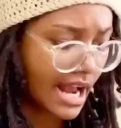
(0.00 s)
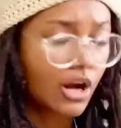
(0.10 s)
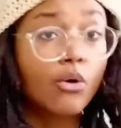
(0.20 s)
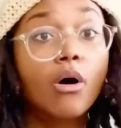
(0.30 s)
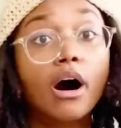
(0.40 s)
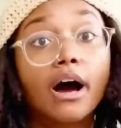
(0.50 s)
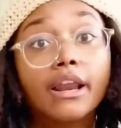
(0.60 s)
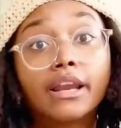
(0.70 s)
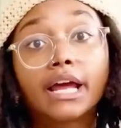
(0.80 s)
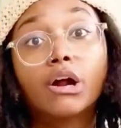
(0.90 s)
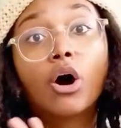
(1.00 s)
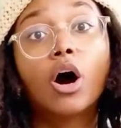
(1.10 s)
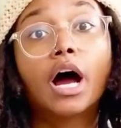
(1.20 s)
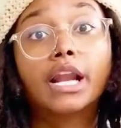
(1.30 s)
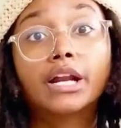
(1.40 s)
go on and
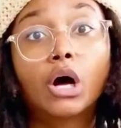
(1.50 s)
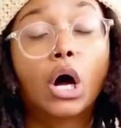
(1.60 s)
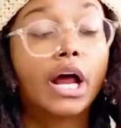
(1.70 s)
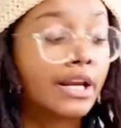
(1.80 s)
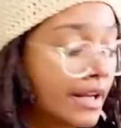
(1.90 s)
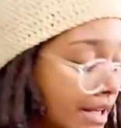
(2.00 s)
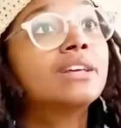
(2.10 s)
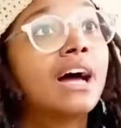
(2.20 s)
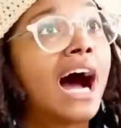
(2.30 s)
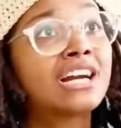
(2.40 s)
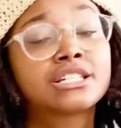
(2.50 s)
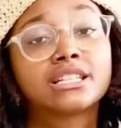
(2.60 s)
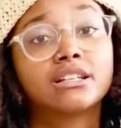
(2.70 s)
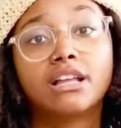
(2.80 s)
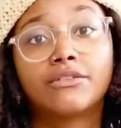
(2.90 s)
on and on. I just get
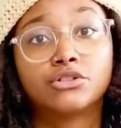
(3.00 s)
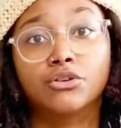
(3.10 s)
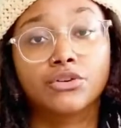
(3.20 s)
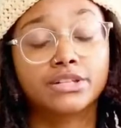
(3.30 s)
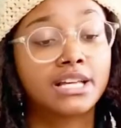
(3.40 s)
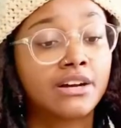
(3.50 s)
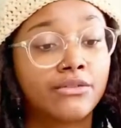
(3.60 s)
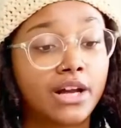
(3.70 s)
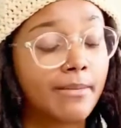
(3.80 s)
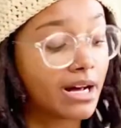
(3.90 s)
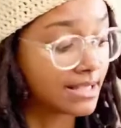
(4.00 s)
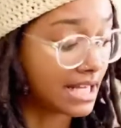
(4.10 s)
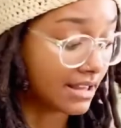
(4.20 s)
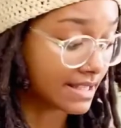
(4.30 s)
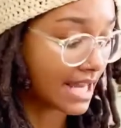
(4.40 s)
the leftovers. Thankfully, I'm not
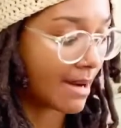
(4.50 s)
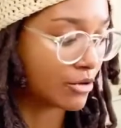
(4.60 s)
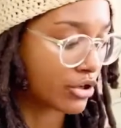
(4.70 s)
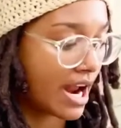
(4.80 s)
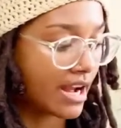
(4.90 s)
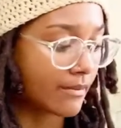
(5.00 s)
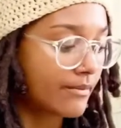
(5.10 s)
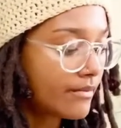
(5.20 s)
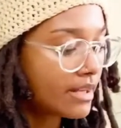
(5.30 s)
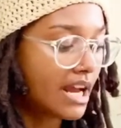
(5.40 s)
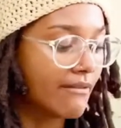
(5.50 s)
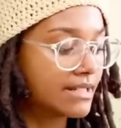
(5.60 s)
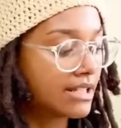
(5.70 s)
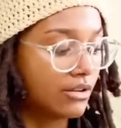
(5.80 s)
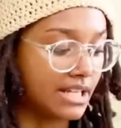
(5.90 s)
seeing the same trend. Every
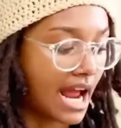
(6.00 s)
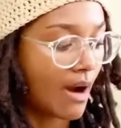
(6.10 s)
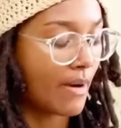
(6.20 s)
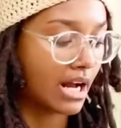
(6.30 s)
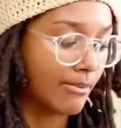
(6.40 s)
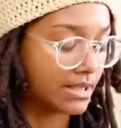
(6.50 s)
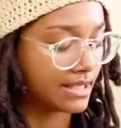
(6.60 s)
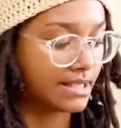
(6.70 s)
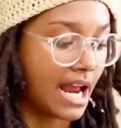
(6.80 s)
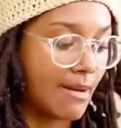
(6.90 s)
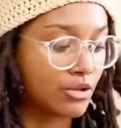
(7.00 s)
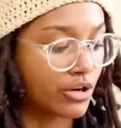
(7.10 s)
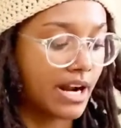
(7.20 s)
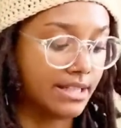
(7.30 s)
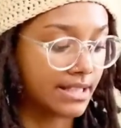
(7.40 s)
single day I wake up, it's the same trend. It's the